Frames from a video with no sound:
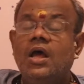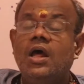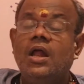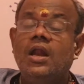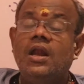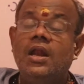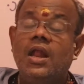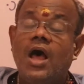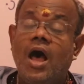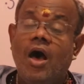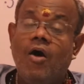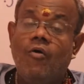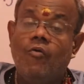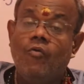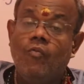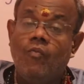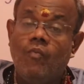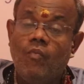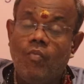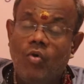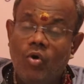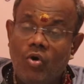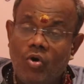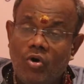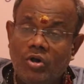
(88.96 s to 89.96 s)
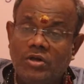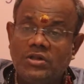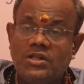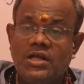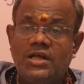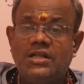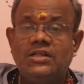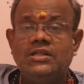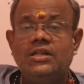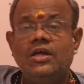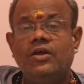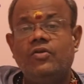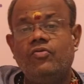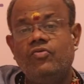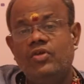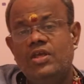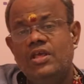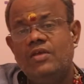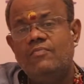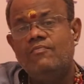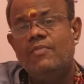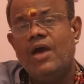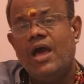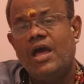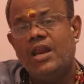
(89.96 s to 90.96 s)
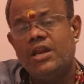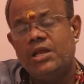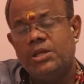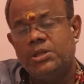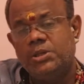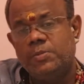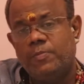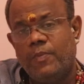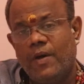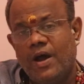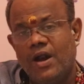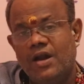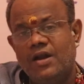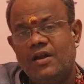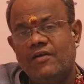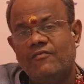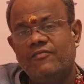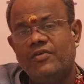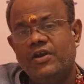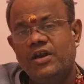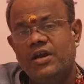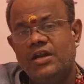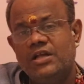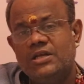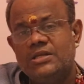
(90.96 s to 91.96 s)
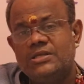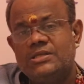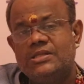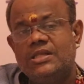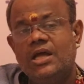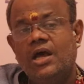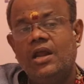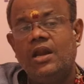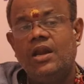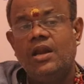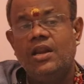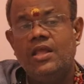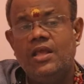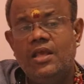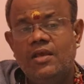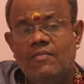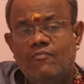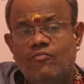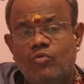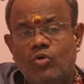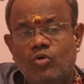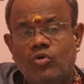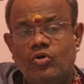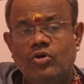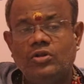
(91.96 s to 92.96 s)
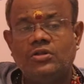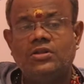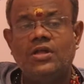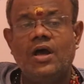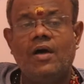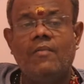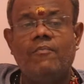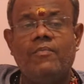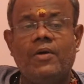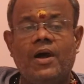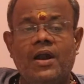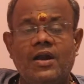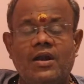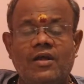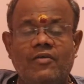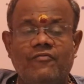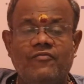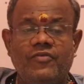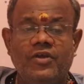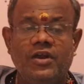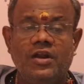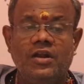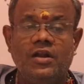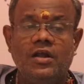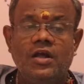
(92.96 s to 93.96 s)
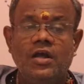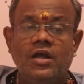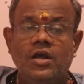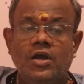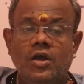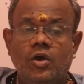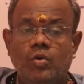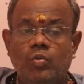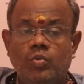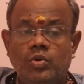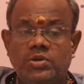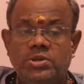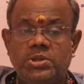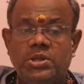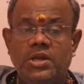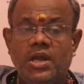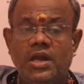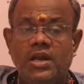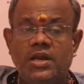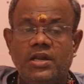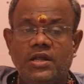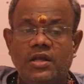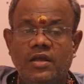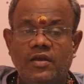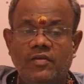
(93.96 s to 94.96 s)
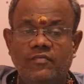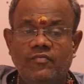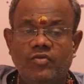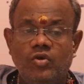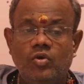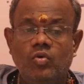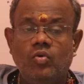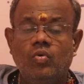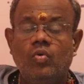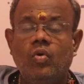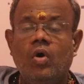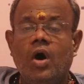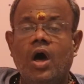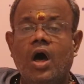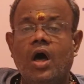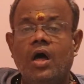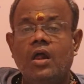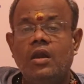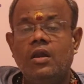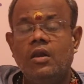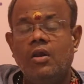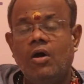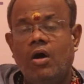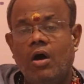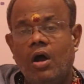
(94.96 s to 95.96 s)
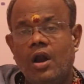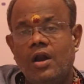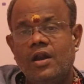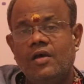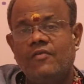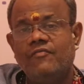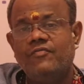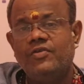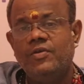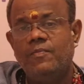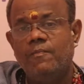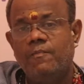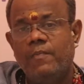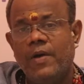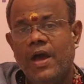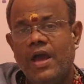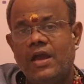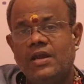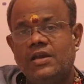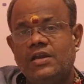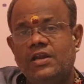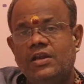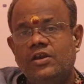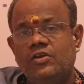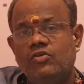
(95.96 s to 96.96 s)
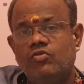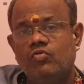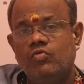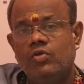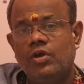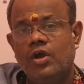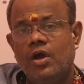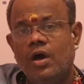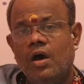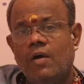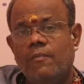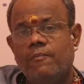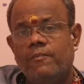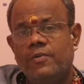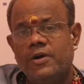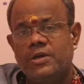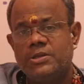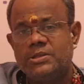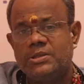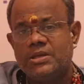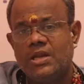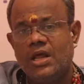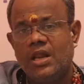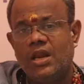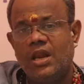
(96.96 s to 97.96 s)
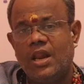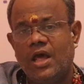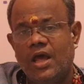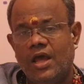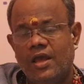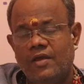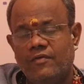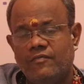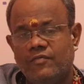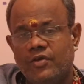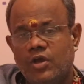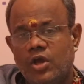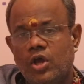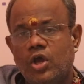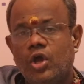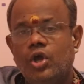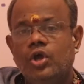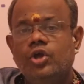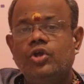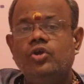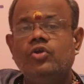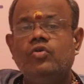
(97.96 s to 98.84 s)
Now, more than the remarriage part of it is the re-muhurta part of it, which can give you a lot of impact into your personal life.